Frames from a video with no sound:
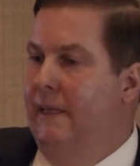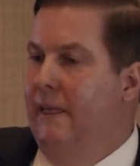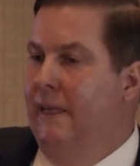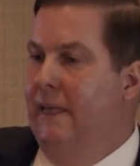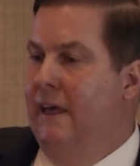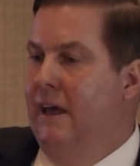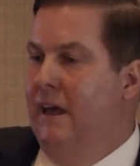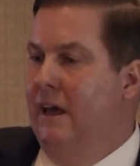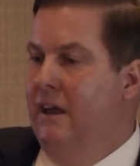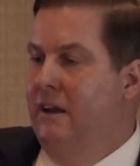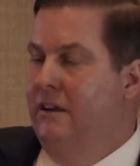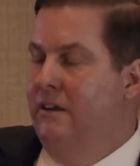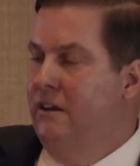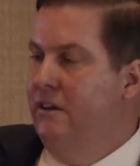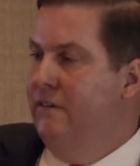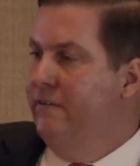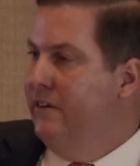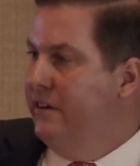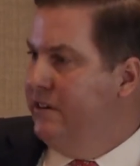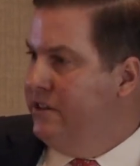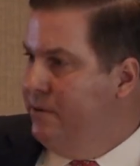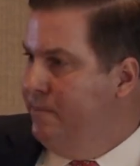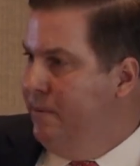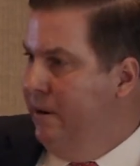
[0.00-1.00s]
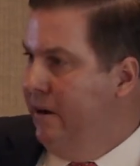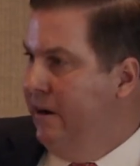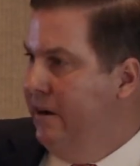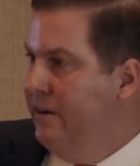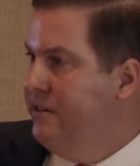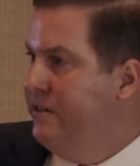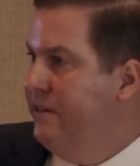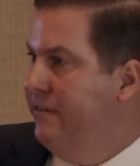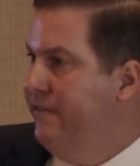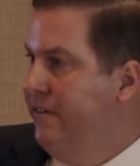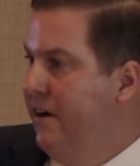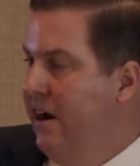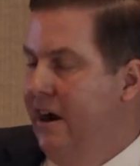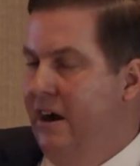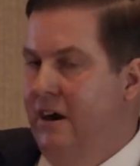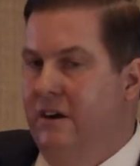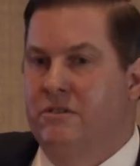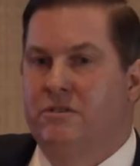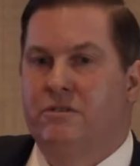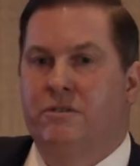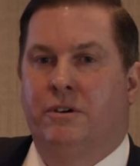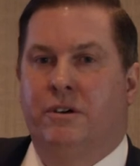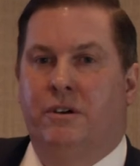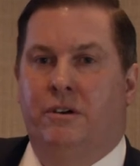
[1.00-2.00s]
And you've experienced a fire
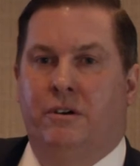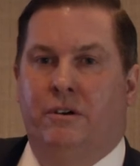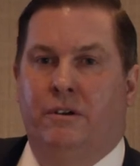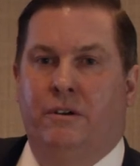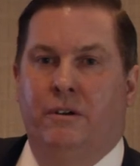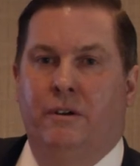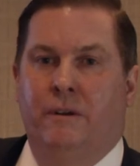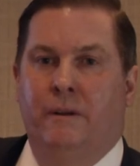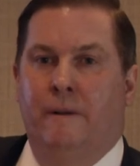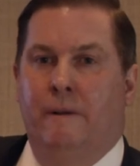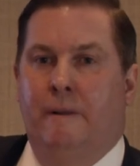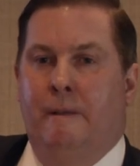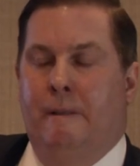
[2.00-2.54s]
drill